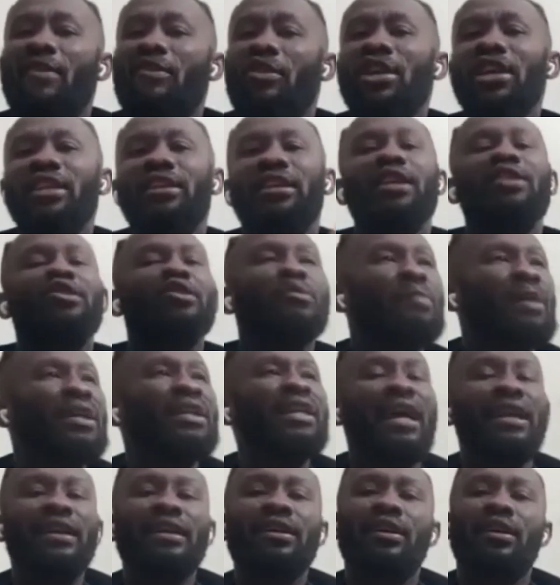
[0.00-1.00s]
have all it takes to
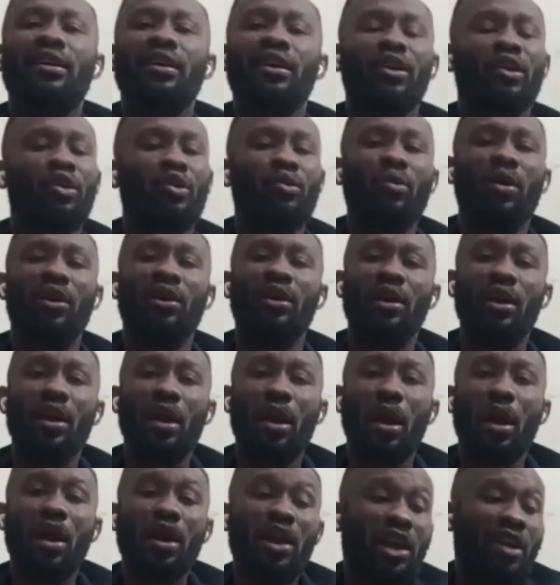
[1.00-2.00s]
make their league a good one.
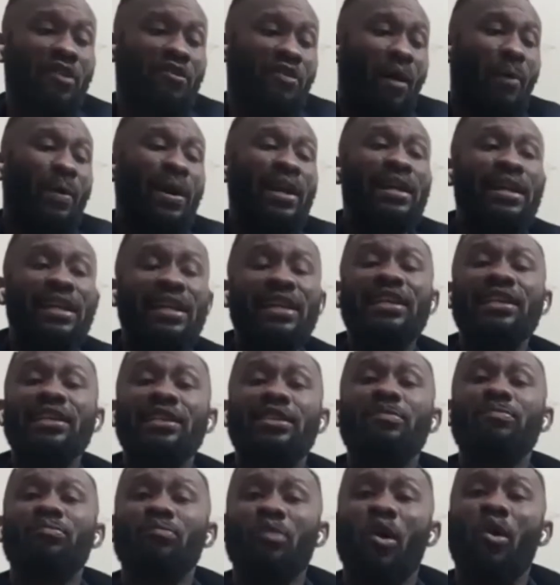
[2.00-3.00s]
If our league
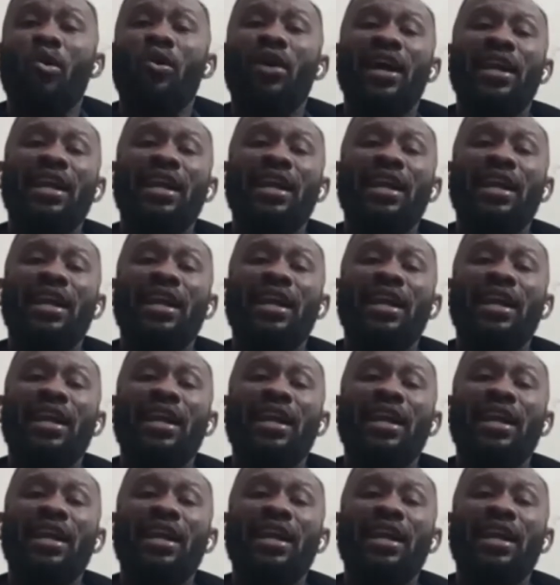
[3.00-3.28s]
is more